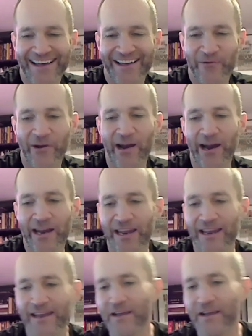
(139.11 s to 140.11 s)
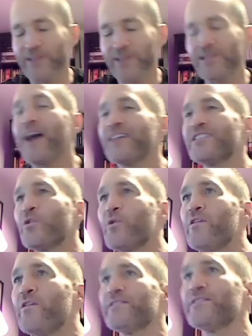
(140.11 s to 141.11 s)
where I went to high
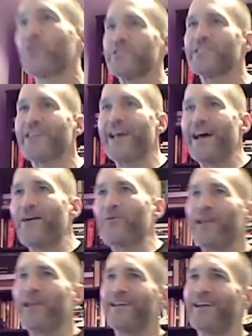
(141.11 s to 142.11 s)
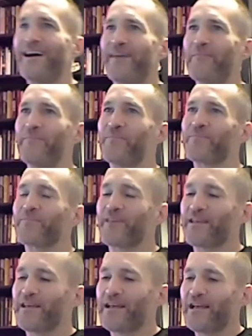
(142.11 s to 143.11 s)
school in Georgetown,
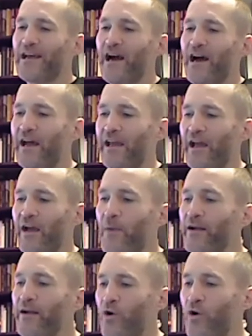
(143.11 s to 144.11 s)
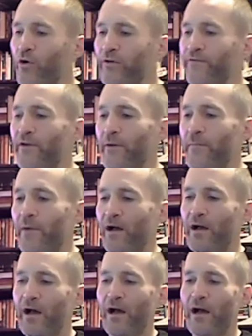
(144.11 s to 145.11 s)
I bought corn from
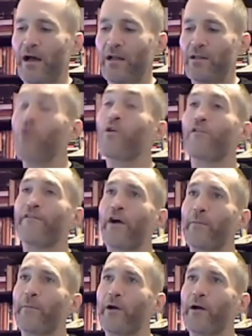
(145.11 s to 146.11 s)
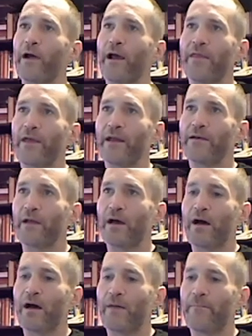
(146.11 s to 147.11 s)
a local farmer and
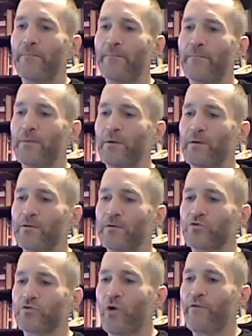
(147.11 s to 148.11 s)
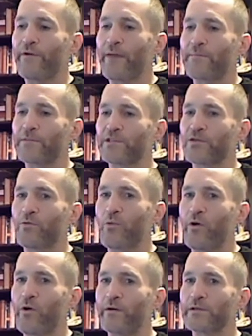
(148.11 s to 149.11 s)
then drove it up
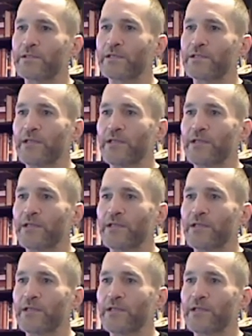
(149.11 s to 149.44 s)
towards